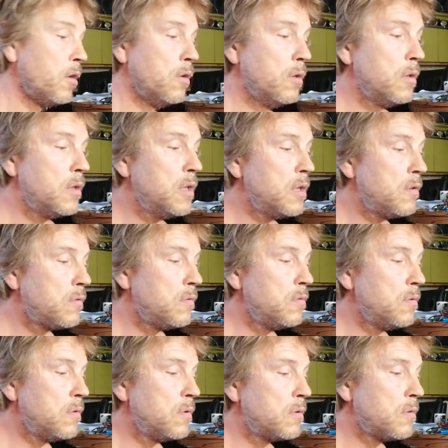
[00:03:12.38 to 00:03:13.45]
heard it
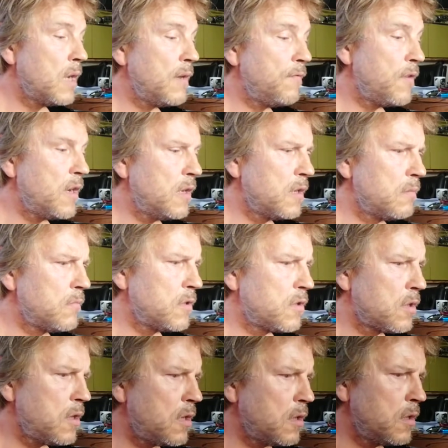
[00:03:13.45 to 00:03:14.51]
through the grapevine. Not much
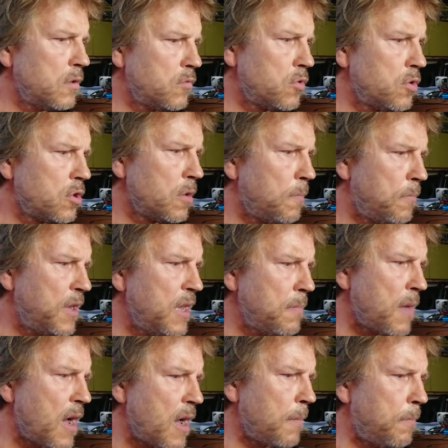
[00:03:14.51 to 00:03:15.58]
longer would you be
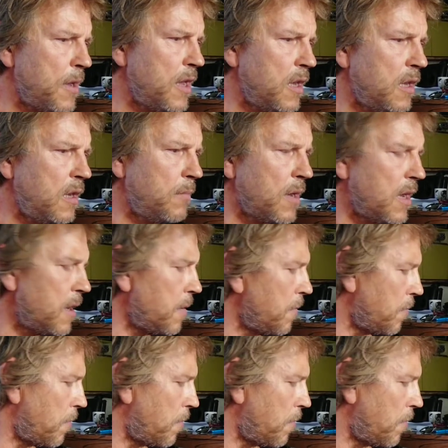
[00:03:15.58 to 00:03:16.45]
my baby.